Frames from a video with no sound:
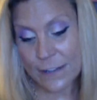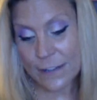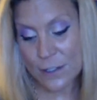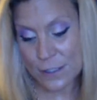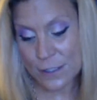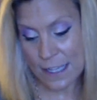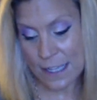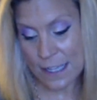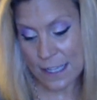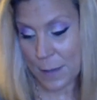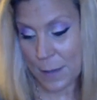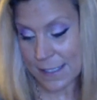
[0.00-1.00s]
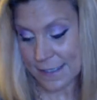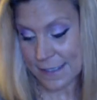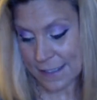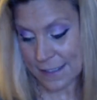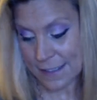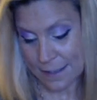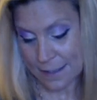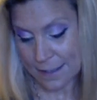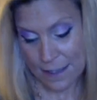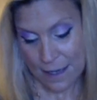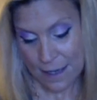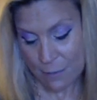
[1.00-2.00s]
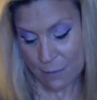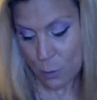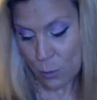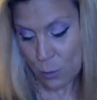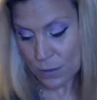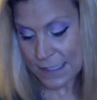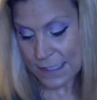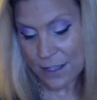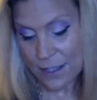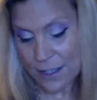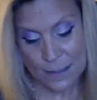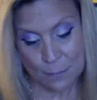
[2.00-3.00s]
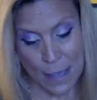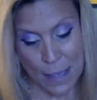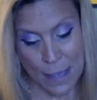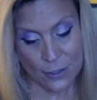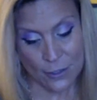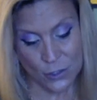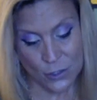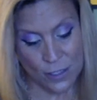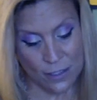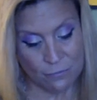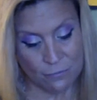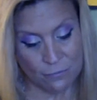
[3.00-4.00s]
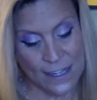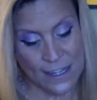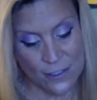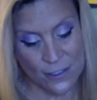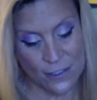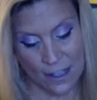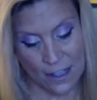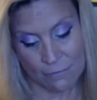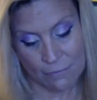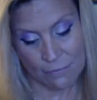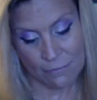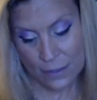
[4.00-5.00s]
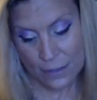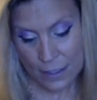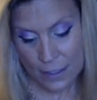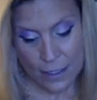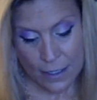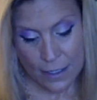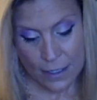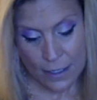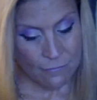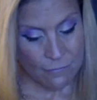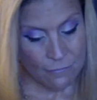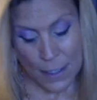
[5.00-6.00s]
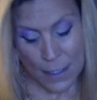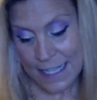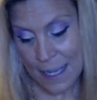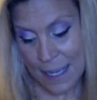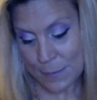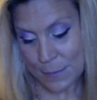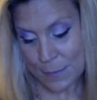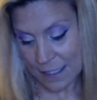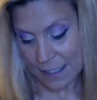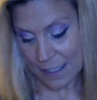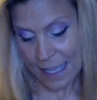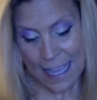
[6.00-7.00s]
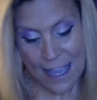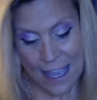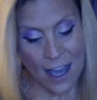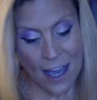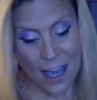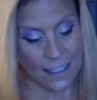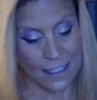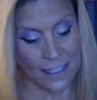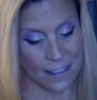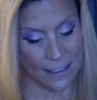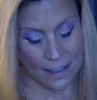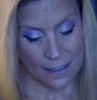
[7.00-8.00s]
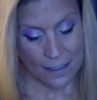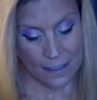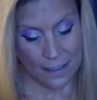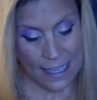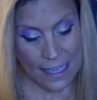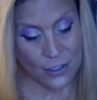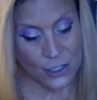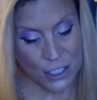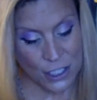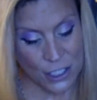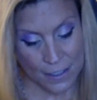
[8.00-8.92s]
yourself, Pisces, from old cycles and patterns. You can free yourself from attempting chaotic energy.